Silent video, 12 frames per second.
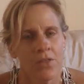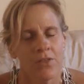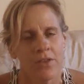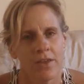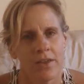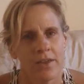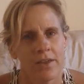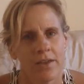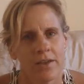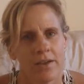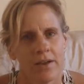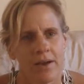
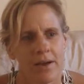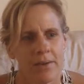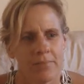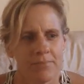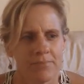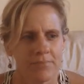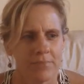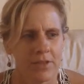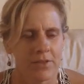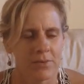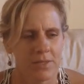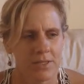
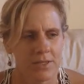There was